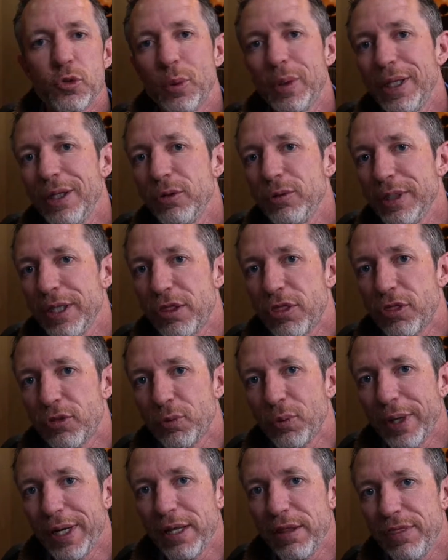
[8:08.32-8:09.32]
really only
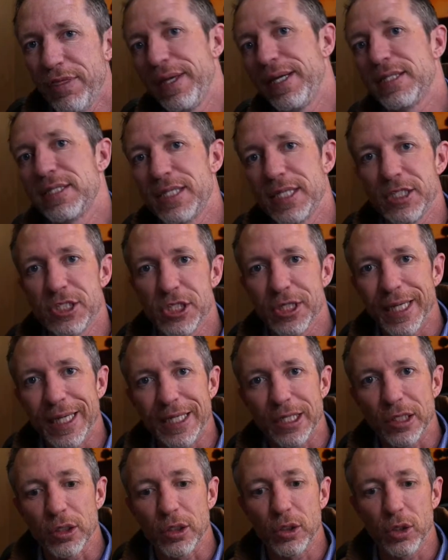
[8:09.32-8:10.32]
3 things that you need
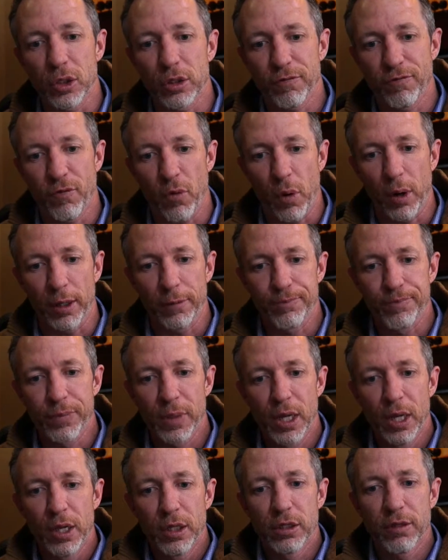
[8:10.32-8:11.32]
to look for.
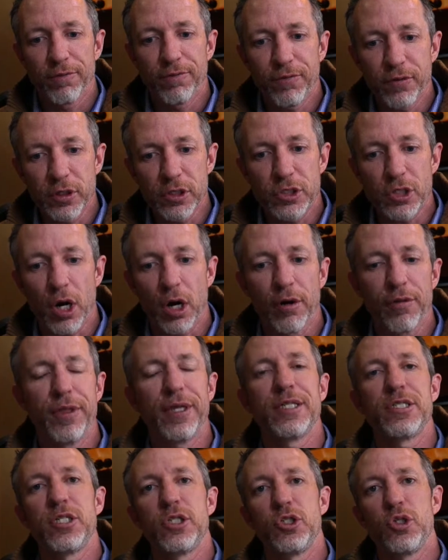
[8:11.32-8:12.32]
The first are
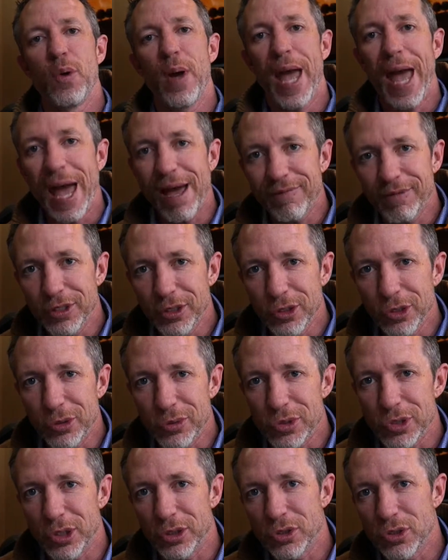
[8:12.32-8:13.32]
things that you haven't
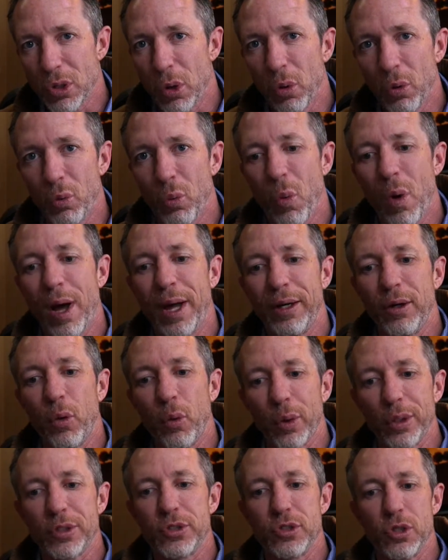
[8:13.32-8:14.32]
used, don't want,
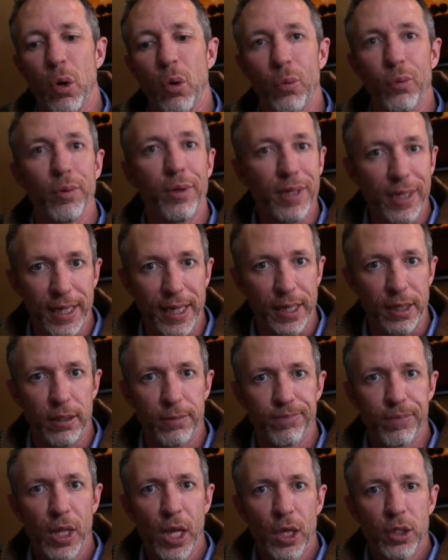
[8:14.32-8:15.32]
or don't need.
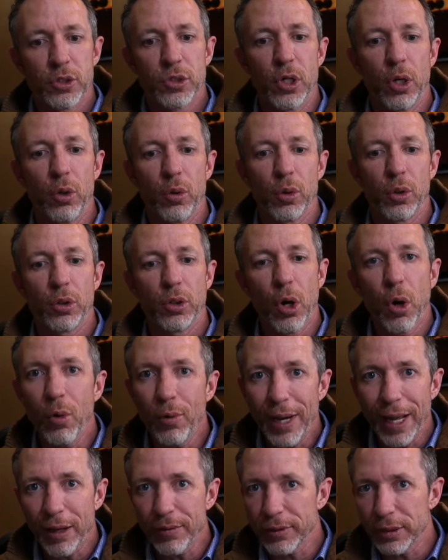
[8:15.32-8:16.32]
So go
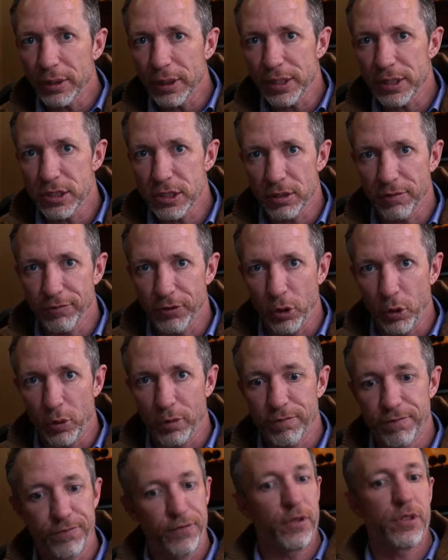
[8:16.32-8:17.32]
down the list of your
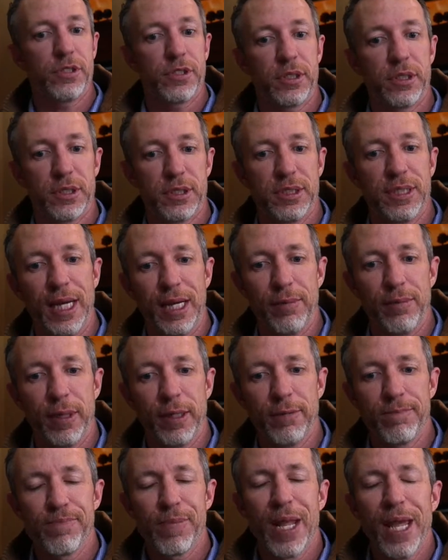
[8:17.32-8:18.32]
first
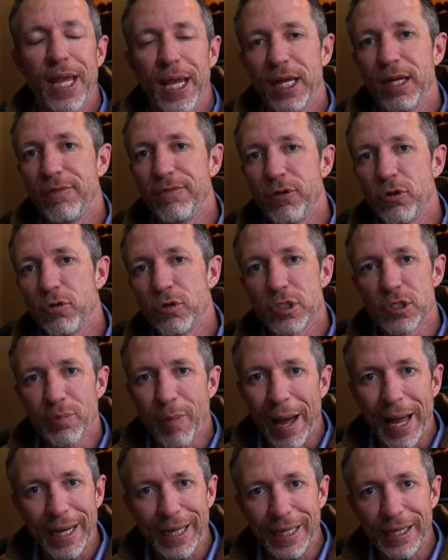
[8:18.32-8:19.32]
statement, and if you
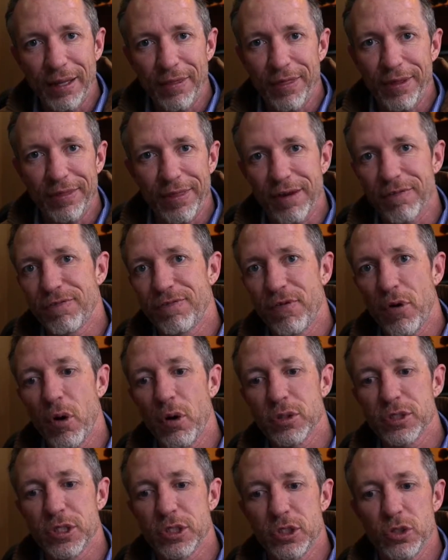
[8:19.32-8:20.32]
spot anything that
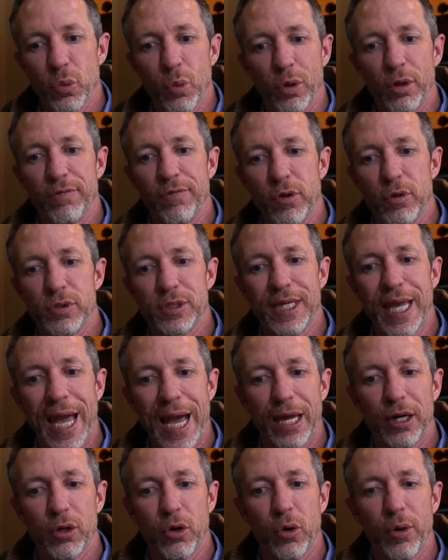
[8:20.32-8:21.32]
falls into one of those
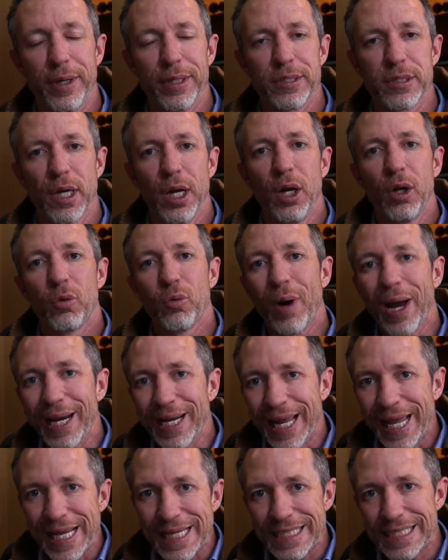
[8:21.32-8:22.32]
categories,
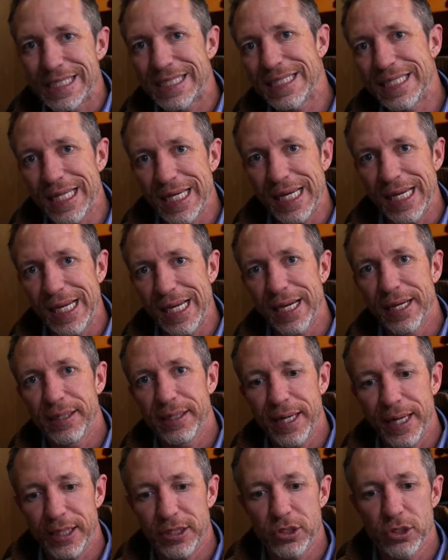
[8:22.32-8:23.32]
write a C
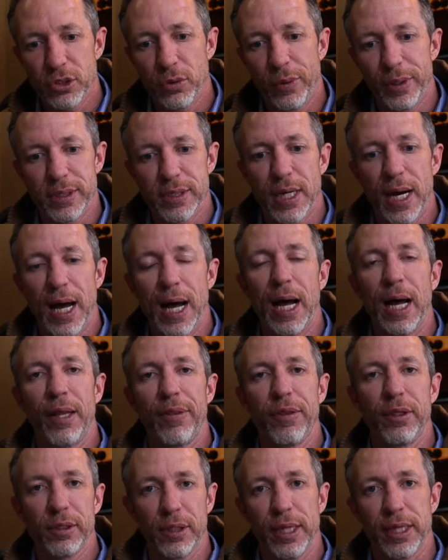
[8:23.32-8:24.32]
next to it
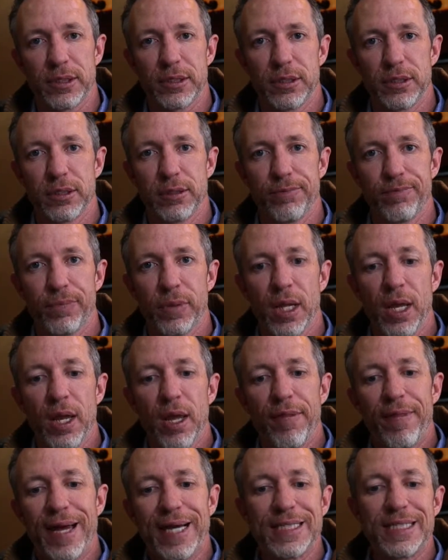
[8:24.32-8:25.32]
on the list.
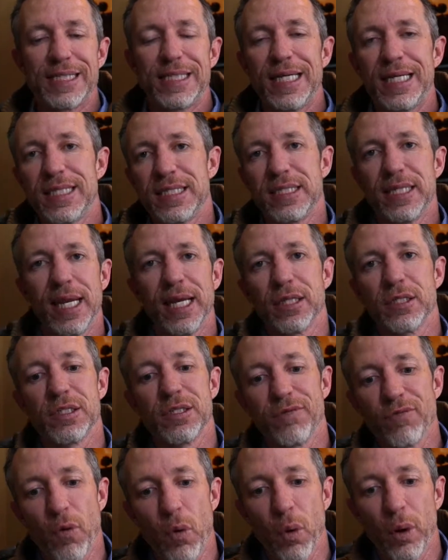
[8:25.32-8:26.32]
That C stands
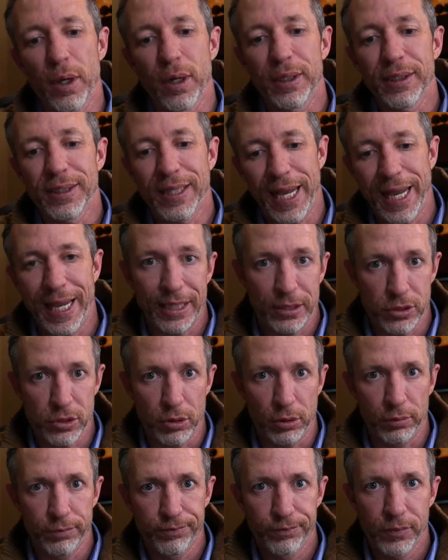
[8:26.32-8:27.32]
for
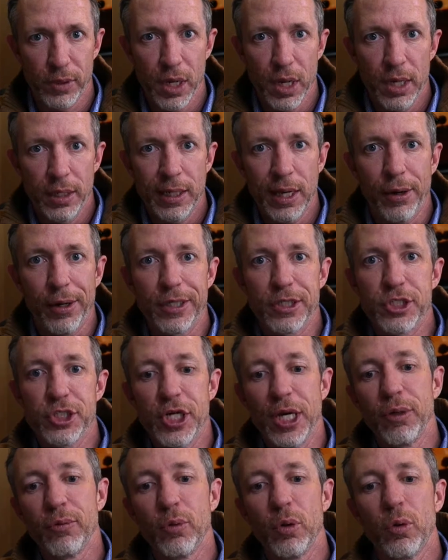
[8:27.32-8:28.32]
cancel. Now, a
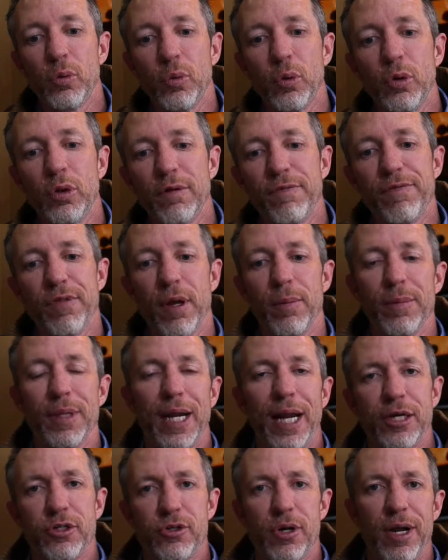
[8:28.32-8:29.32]
general rule of thumb that
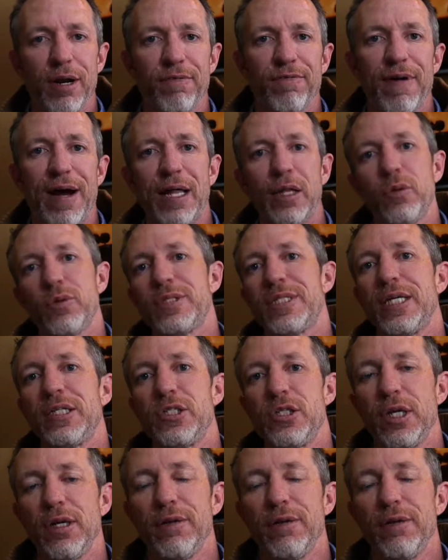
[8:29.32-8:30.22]
I try to follow is that